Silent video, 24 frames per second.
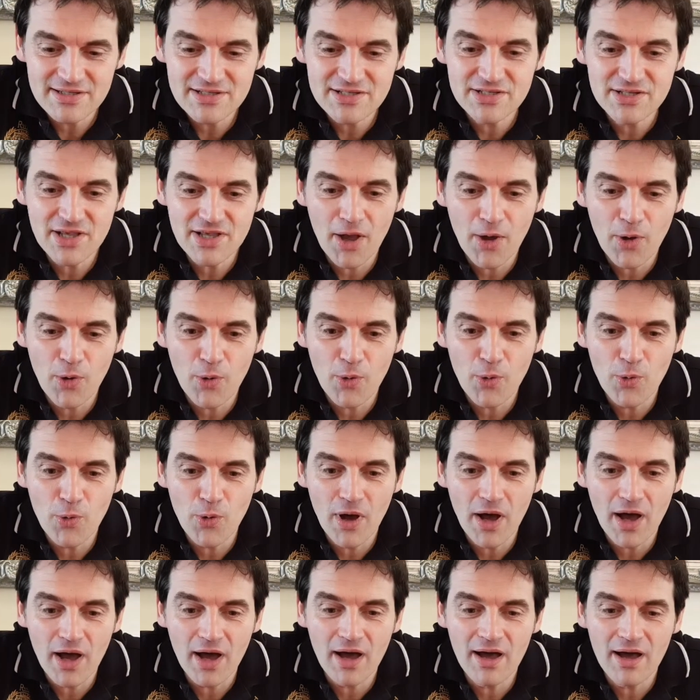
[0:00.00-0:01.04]

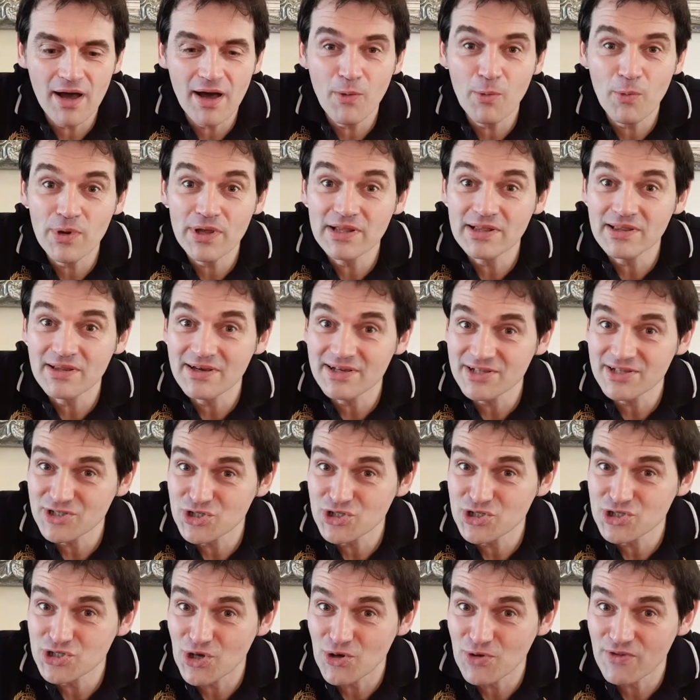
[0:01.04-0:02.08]
So we'd like to
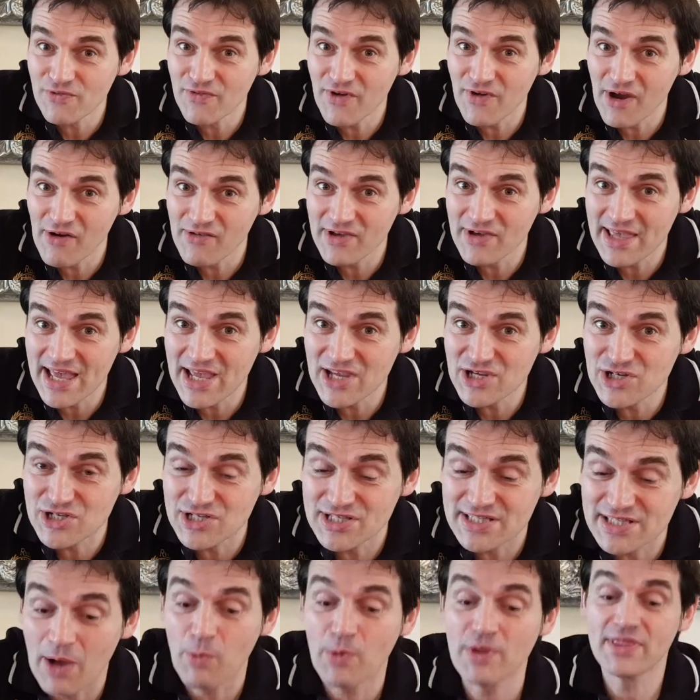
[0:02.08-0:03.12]
show the
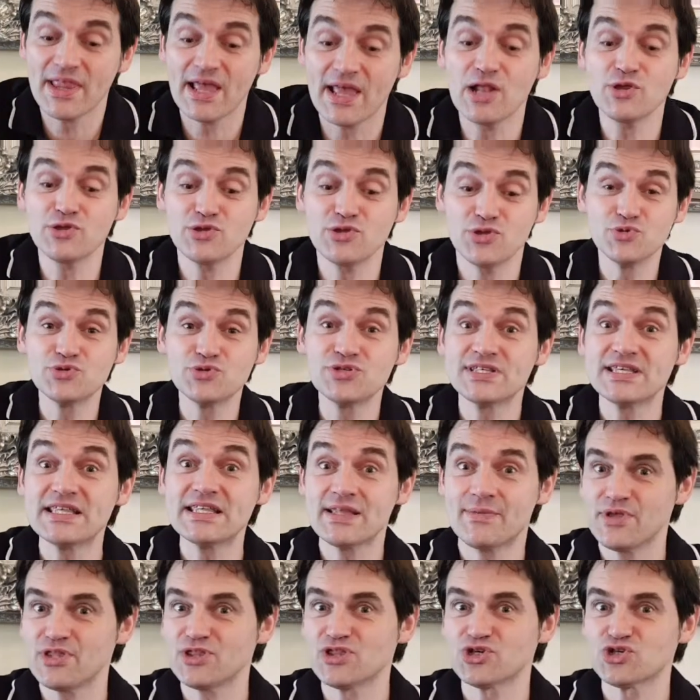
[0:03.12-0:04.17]
variations. Now, when you see
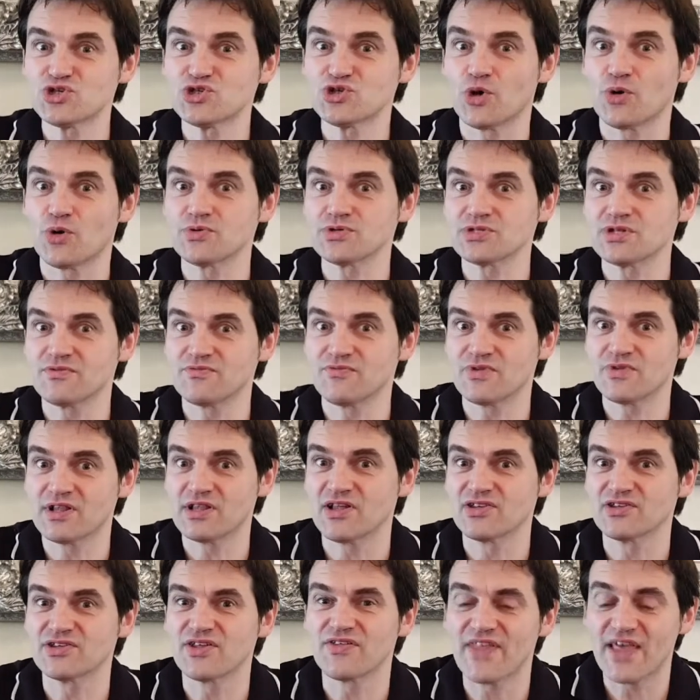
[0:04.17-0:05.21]
them in the shops in
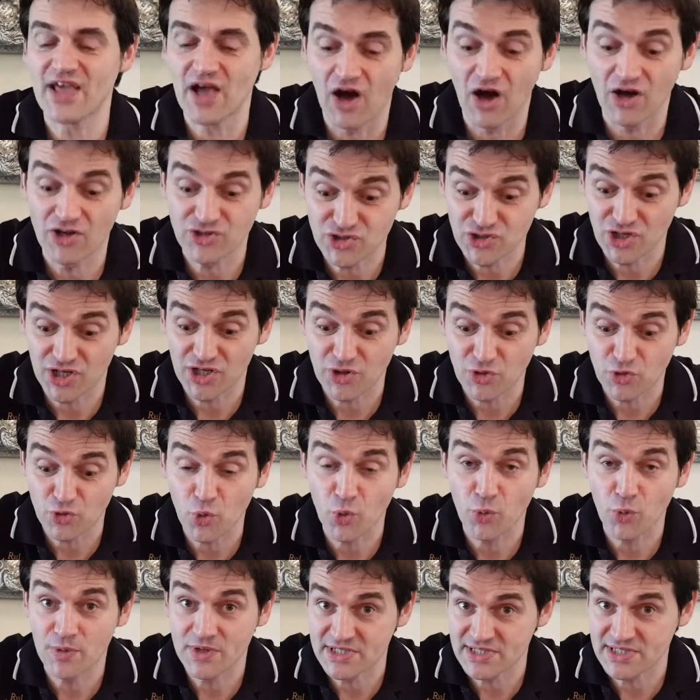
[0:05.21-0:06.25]
London, they are
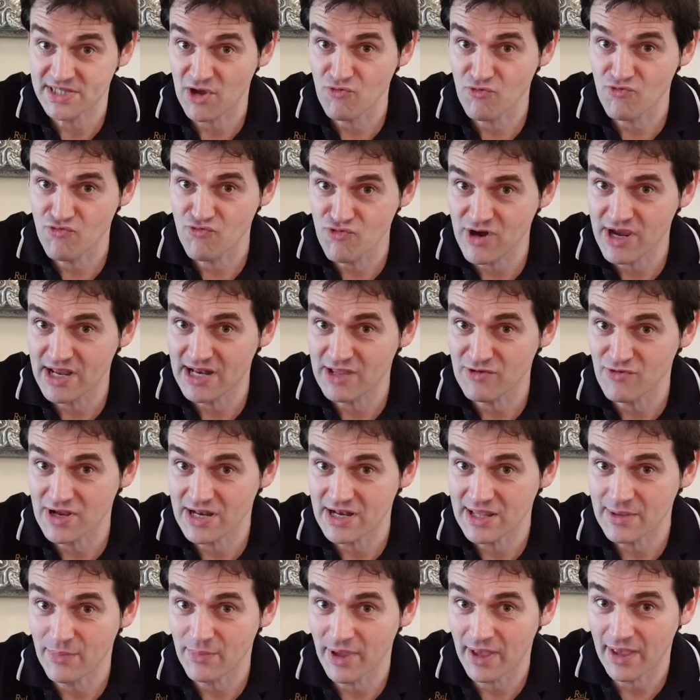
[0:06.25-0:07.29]
ginormous. They're really,
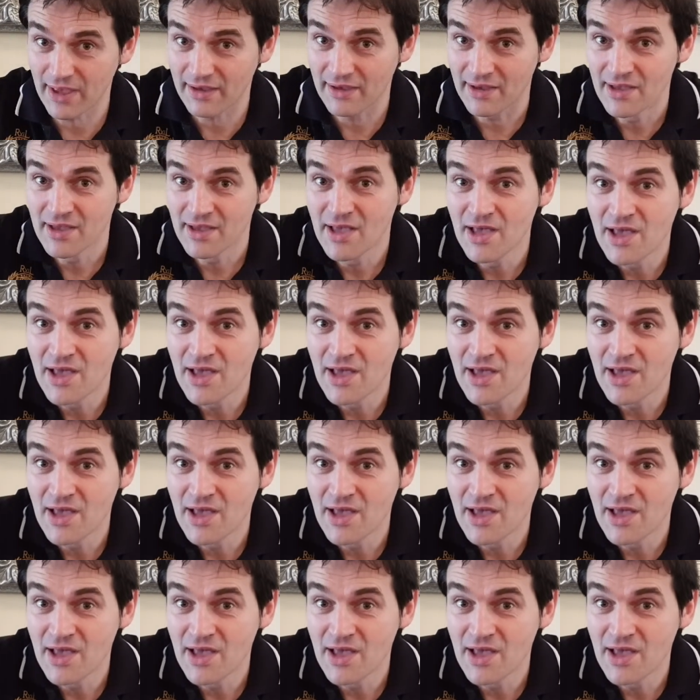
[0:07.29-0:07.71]
really big.